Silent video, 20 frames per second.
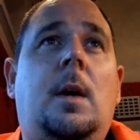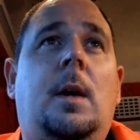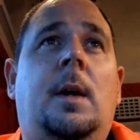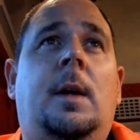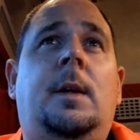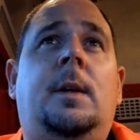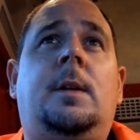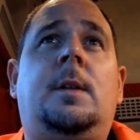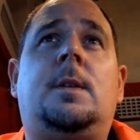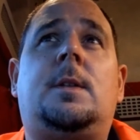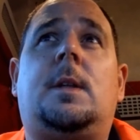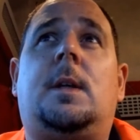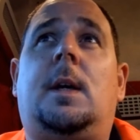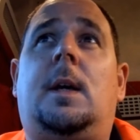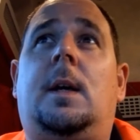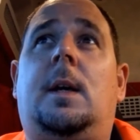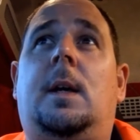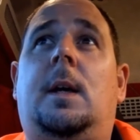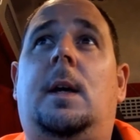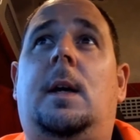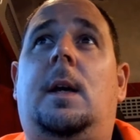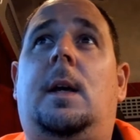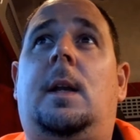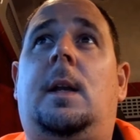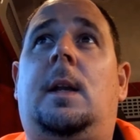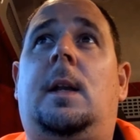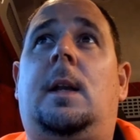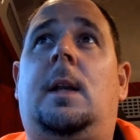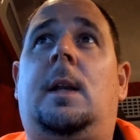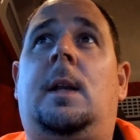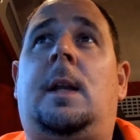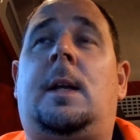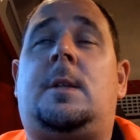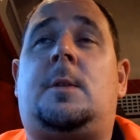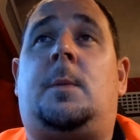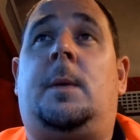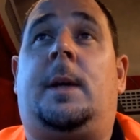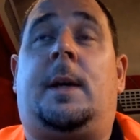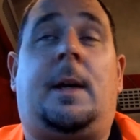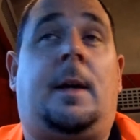And
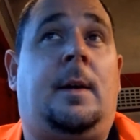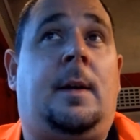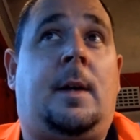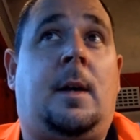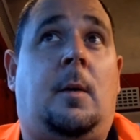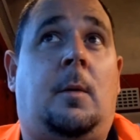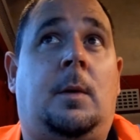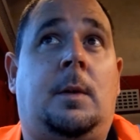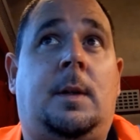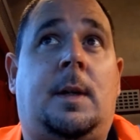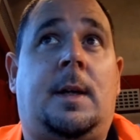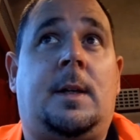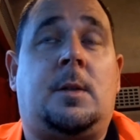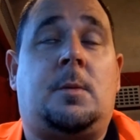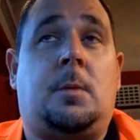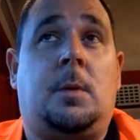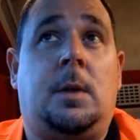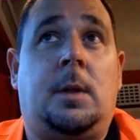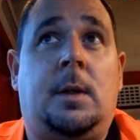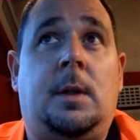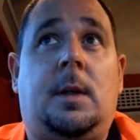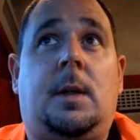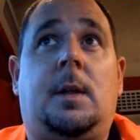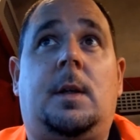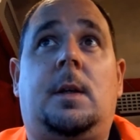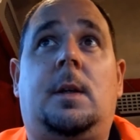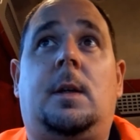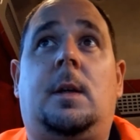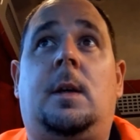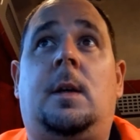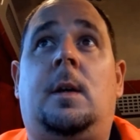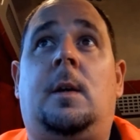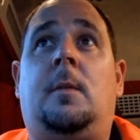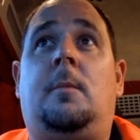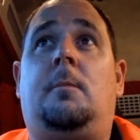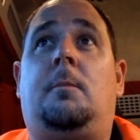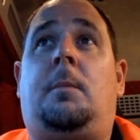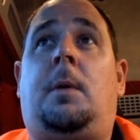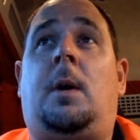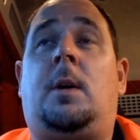last week I only got one day's work,
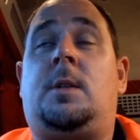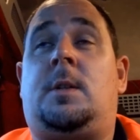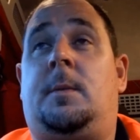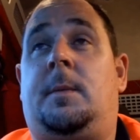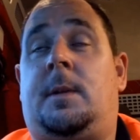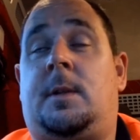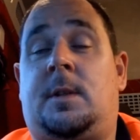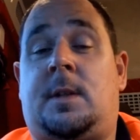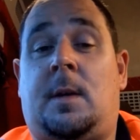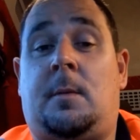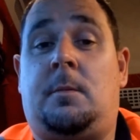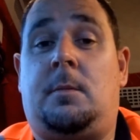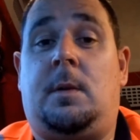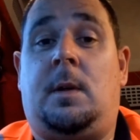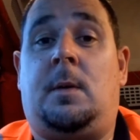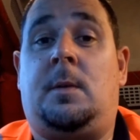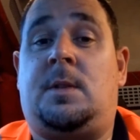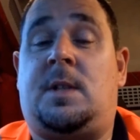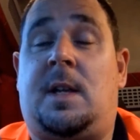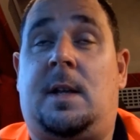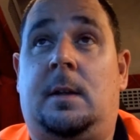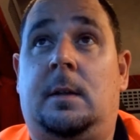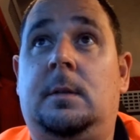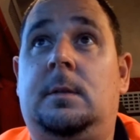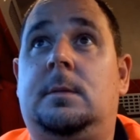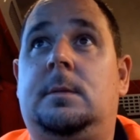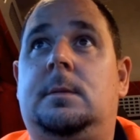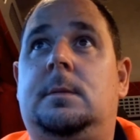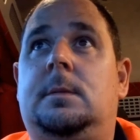um, partially because I, I was ill